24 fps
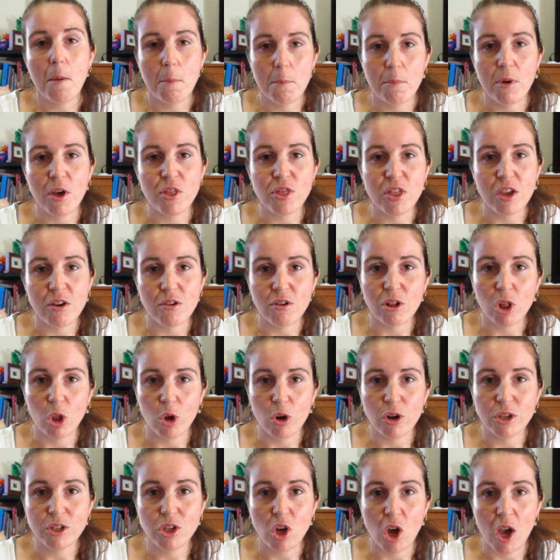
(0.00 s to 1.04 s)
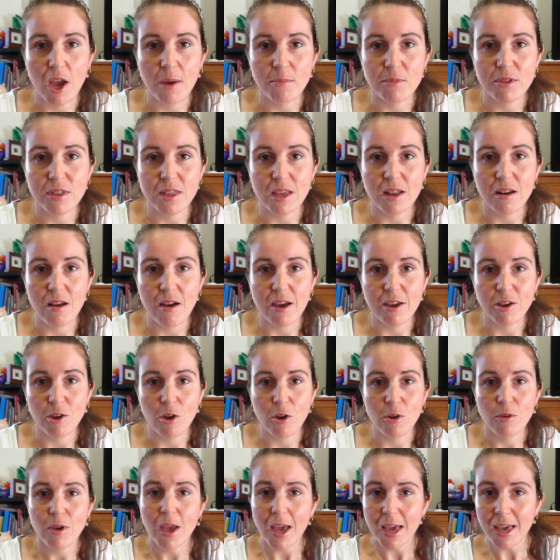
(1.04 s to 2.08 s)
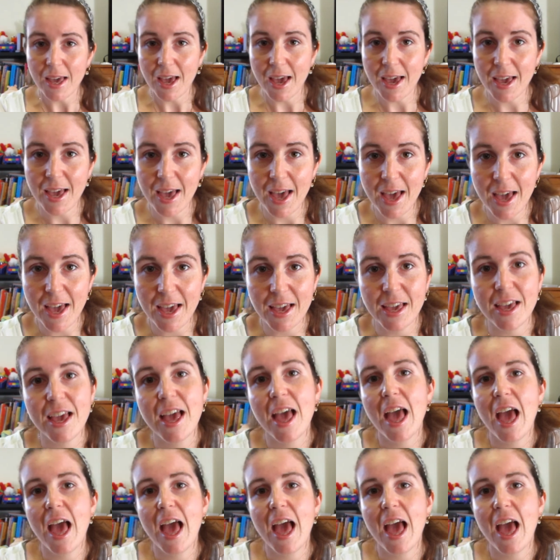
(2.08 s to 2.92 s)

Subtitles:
But there are a lot of times that I go, hey,